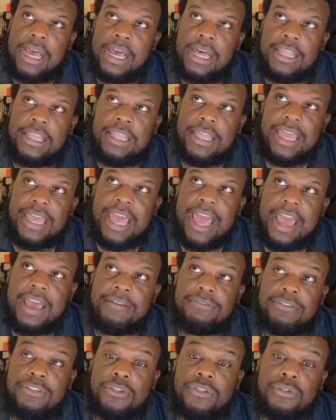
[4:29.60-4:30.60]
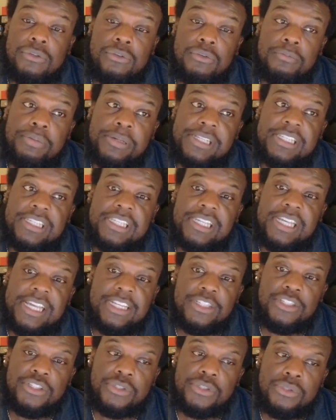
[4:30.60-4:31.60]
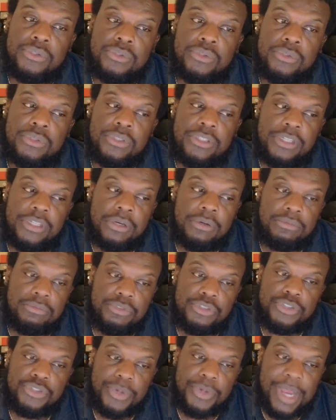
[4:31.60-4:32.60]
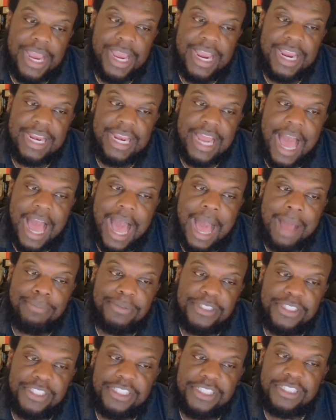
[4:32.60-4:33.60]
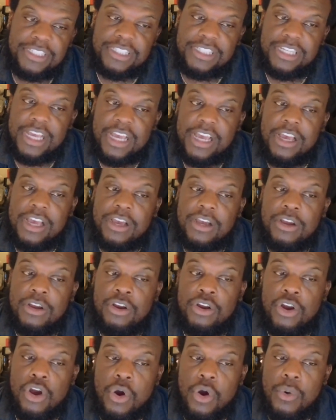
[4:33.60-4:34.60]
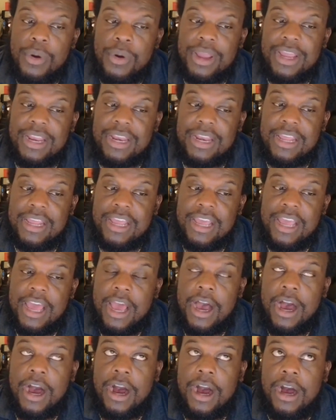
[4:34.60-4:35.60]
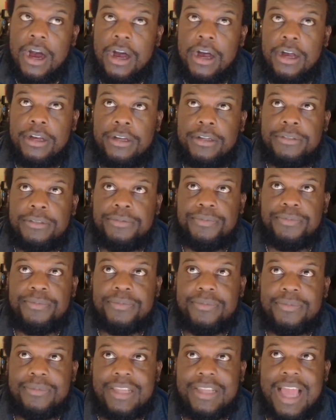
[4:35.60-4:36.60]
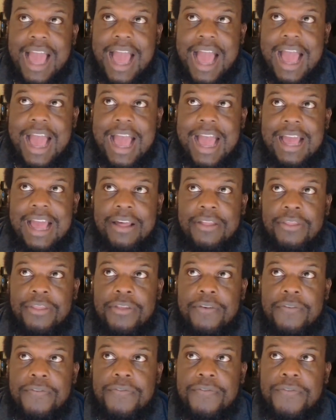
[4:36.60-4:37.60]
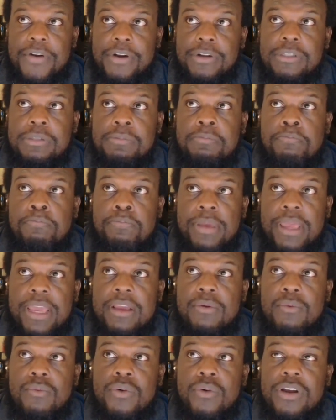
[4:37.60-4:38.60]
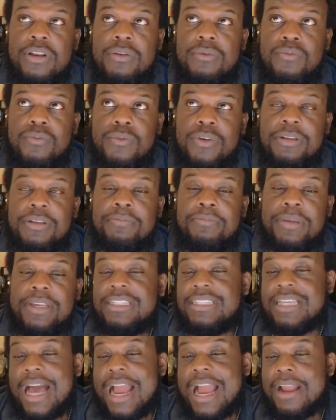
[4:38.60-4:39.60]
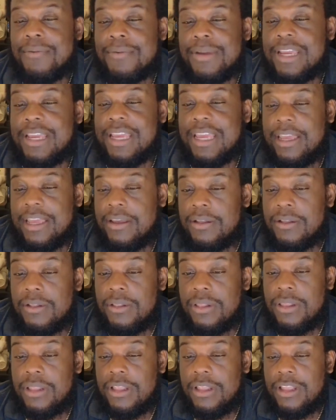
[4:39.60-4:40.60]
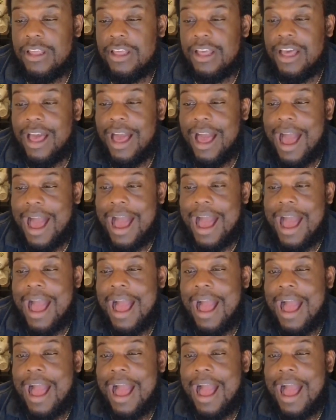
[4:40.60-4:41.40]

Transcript: they have two potential, trade options going, the first big one would be Tyreek Hill. I,